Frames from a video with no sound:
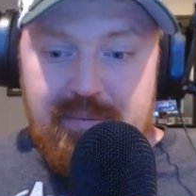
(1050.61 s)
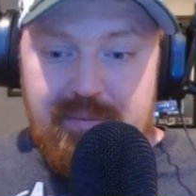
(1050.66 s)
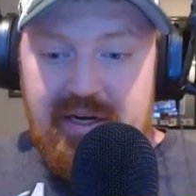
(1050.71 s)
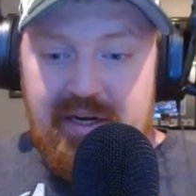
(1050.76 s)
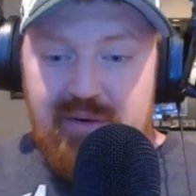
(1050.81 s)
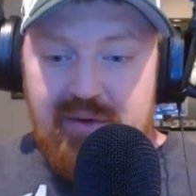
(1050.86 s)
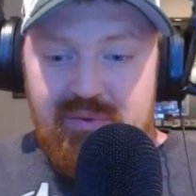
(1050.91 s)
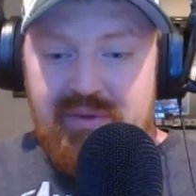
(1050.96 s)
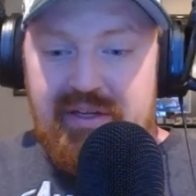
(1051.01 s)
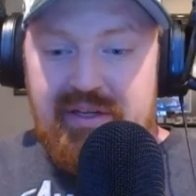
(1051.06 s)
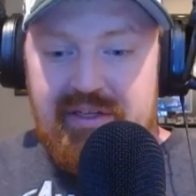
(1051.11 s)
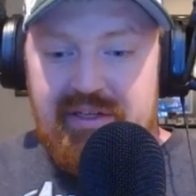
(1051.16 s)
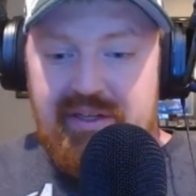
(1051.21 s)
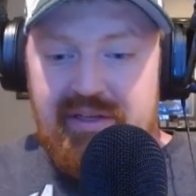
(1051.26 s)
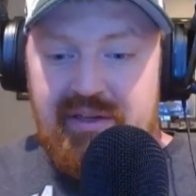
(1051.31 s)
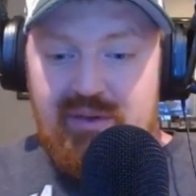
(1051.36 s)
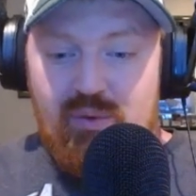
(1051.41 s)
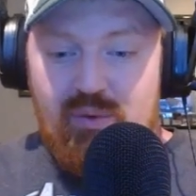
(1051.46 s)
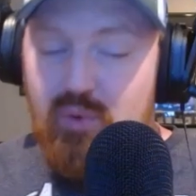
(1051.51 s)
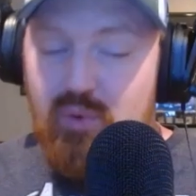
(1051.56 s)
I don't think you have
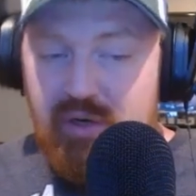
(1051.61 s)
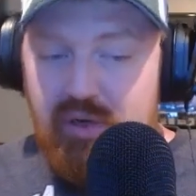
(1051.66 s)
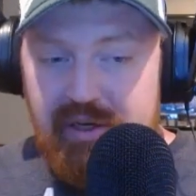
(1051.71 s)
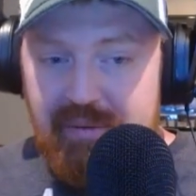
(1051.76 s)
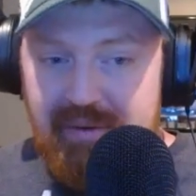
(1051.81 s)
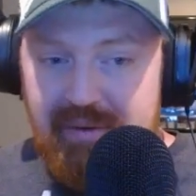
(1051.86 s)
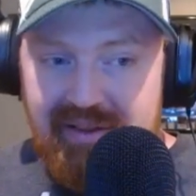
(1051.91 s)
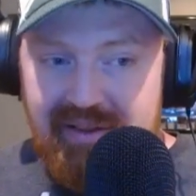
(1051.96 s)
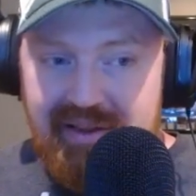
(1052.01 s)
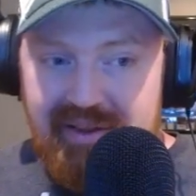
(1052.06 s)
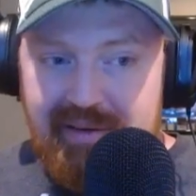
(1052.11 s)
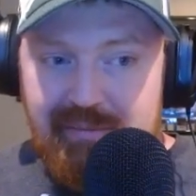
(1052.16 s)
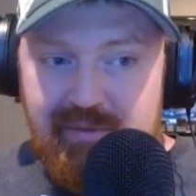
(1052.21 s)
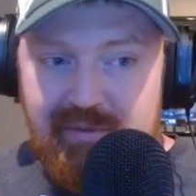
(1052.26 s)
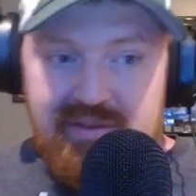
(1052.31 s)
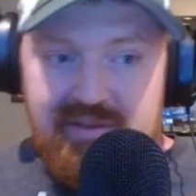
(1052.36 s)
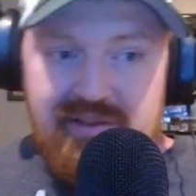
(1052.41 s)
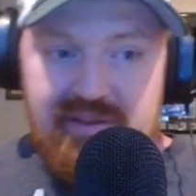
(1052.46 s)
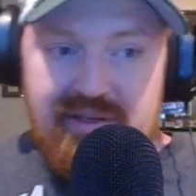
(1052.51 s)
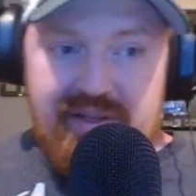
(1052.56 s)
to worry about that
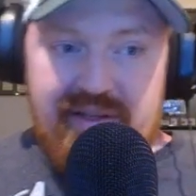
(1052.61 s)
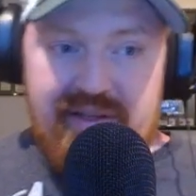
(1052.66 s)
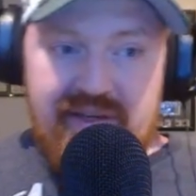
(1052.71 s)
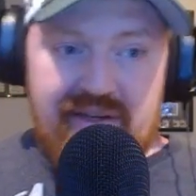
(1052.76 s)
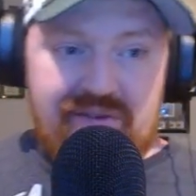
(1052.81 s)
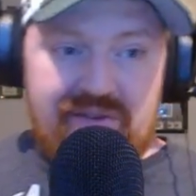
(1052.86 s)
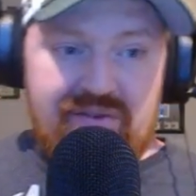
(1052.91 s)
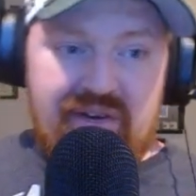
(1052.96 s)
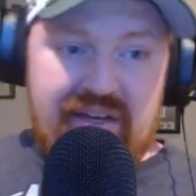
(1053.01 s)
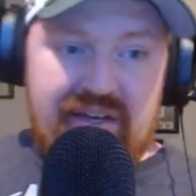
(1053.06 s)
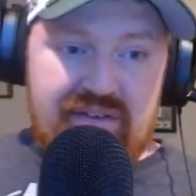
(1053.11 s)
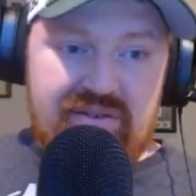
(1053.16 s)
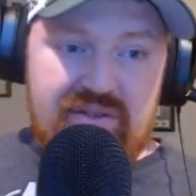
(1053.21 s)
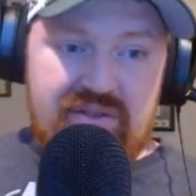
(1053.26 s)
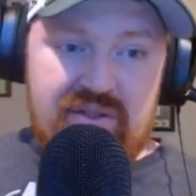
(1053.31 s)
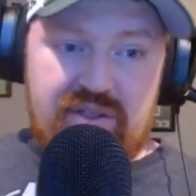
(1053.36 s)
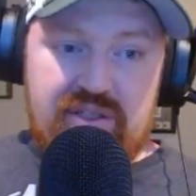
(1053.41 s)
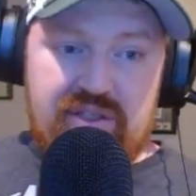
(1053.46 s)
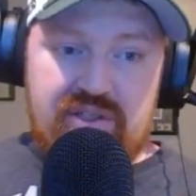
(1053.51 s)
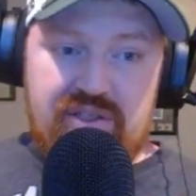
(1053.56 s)
much. I think last
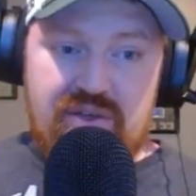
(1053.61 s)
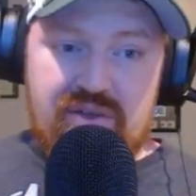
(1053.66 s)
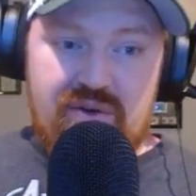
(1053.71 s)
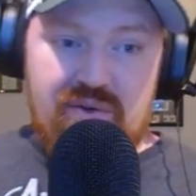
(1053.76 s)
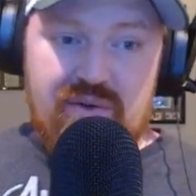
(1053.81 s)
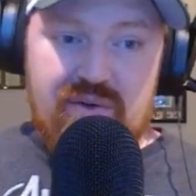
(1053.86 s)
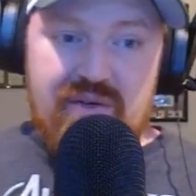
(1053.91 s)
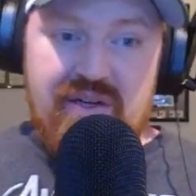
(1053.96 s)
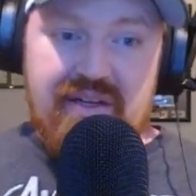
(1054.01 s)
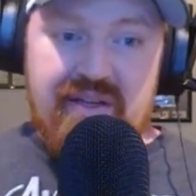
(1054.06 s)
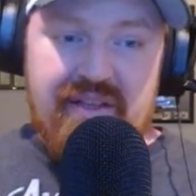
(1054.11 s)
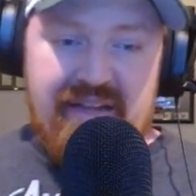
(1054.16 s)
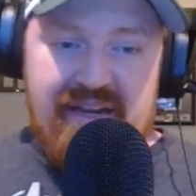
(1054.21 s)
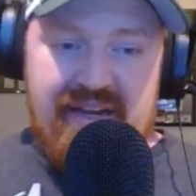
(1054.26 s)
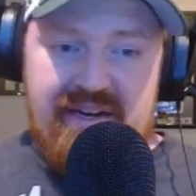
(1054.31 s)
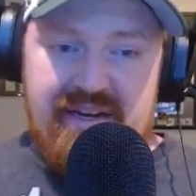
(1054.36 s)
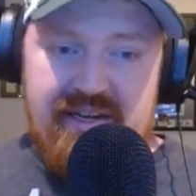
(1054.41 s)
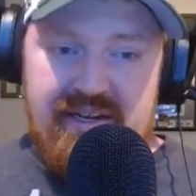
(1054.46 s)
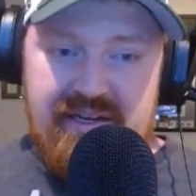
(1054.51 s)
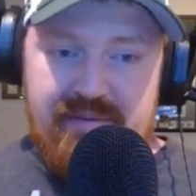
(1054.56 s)
year he showed that
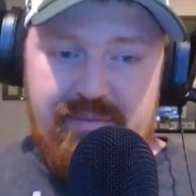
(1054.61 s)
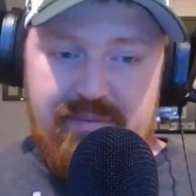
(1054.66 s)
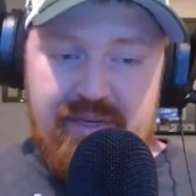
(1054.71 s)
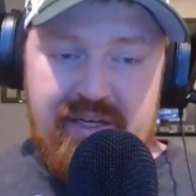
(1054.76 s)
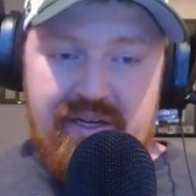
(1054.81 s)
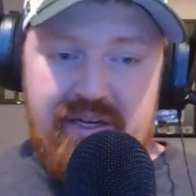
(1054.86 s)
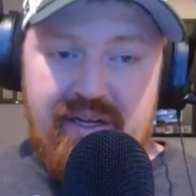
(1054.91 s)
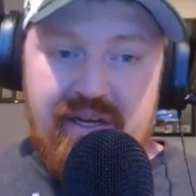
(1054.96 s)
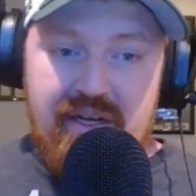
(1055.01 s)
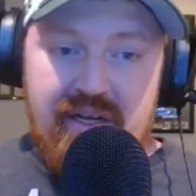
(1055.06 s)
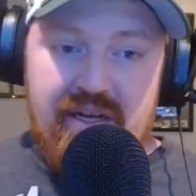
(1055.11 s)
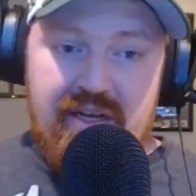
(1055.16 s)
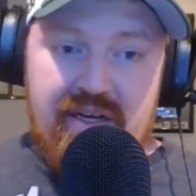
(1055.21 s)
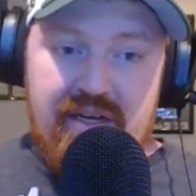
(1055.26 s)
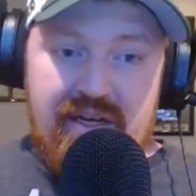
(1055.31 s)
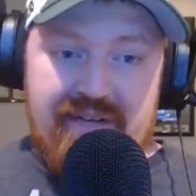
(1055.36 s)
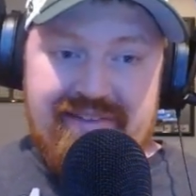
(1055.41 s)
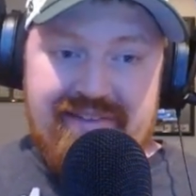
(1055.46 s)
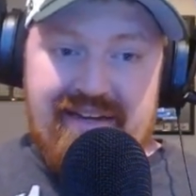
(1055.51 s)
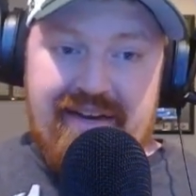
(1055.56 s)
he can be
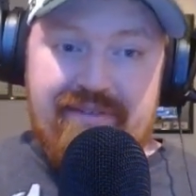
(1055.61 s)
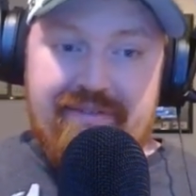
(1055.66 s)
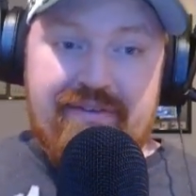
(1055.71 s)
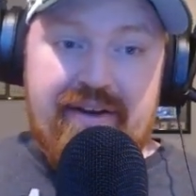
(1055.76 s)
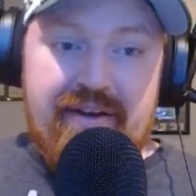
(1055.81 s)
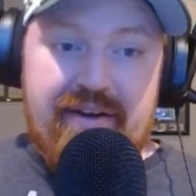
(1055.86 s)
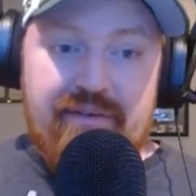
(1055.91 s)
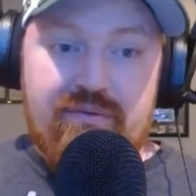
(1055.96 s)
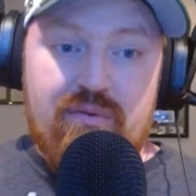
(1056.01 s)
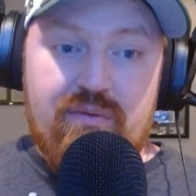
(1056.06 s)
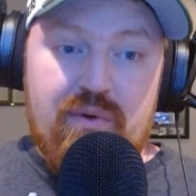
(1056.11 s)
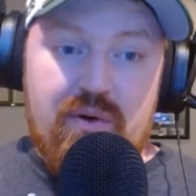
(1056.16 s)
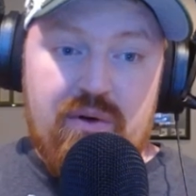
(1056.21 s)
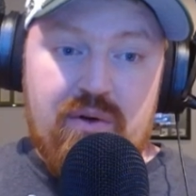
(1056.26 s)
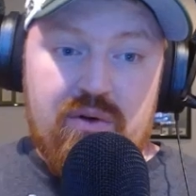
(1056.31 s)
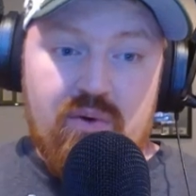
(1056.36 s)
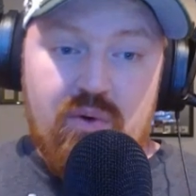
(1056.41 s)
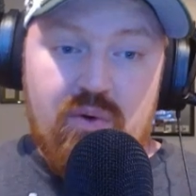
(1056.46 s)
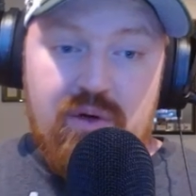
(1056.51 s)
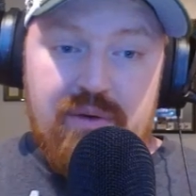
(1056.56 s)
a top 5
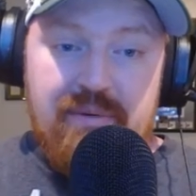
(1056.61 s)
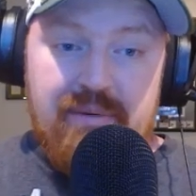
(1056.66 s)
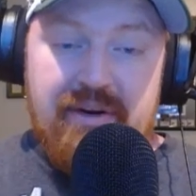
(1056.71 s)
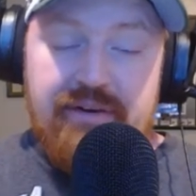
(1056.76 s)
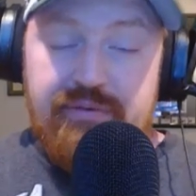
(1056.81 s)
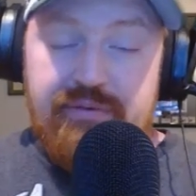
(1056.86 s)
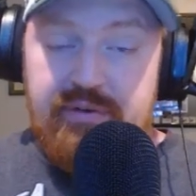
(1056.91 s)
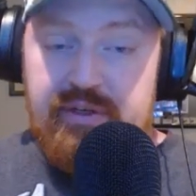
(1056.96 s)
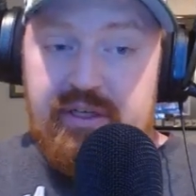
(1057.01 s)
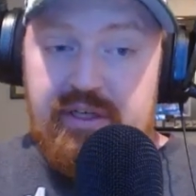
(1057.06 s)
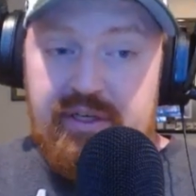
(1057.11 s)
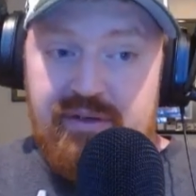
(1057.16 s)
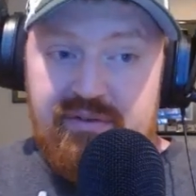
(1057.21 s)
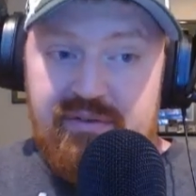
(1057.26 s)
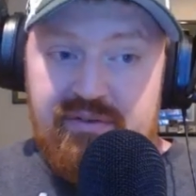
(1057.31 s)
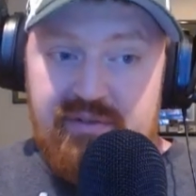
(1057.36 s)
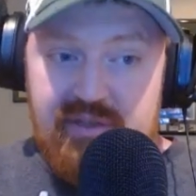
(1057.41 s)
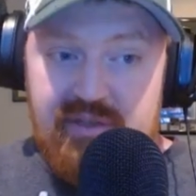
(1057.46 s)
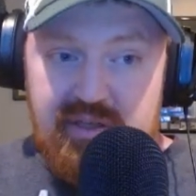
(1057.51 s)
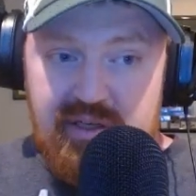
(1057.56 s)
quarterback for years
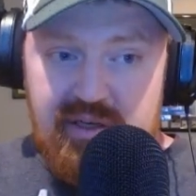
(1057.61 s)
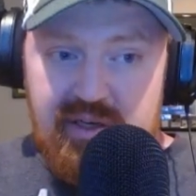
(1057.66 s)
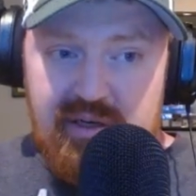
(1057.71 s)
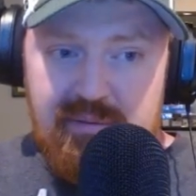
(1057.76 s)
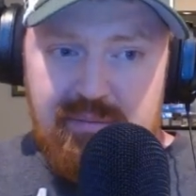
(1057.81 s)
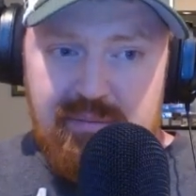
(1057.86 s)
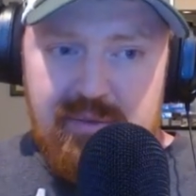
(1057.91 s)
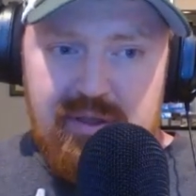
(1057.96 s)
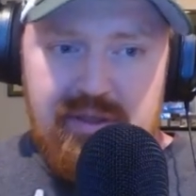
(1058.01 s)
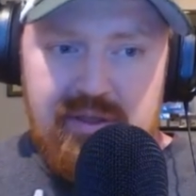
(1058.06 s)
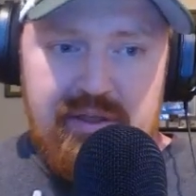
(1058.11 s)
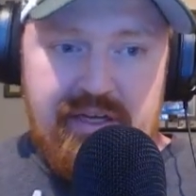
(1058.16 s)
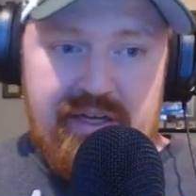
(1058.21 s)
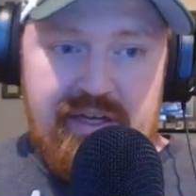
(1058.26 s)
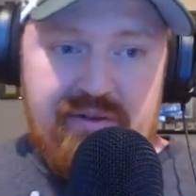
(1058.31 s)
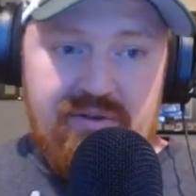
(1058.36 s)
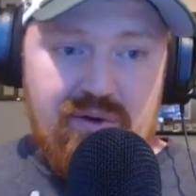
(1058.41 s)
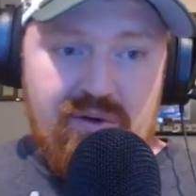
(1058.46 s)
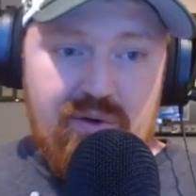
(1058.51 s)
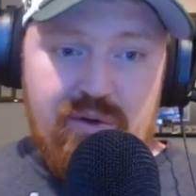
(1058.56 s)
to come. He
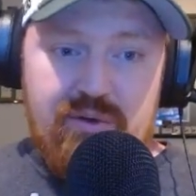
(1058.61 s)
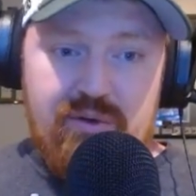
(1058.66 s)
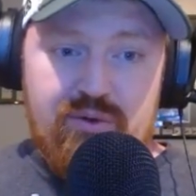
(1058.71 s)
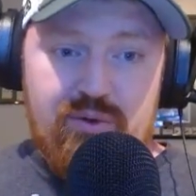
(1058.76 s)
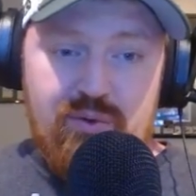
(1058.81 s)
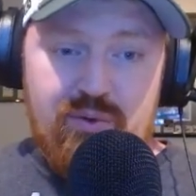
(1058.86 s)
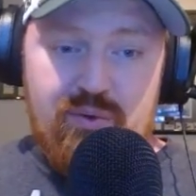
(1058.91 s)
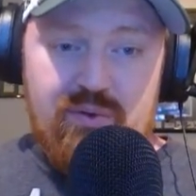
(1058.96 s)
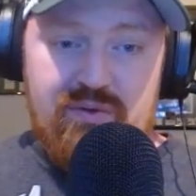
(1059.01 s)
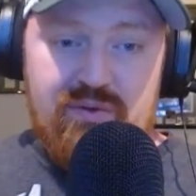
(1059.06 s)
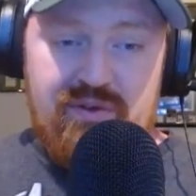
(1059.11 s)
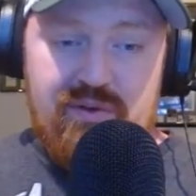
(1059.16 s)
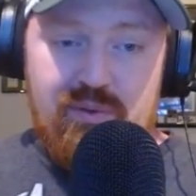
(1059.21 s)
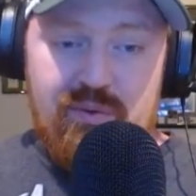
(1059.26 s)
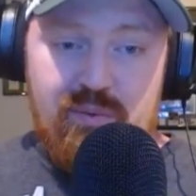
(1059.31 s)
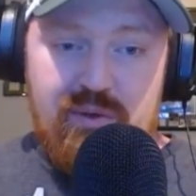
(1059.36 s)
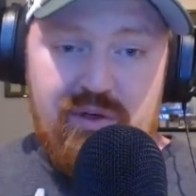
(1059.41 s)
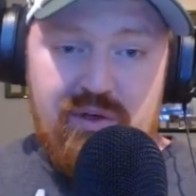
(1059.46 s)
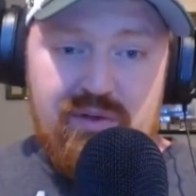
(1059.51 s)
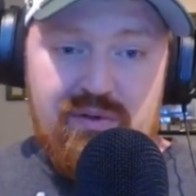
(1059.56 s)
has all the tools in the
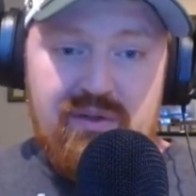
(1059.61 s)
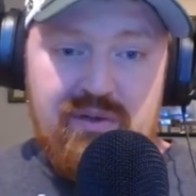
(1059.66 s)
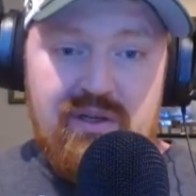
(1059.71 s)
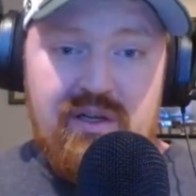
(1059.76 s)
world.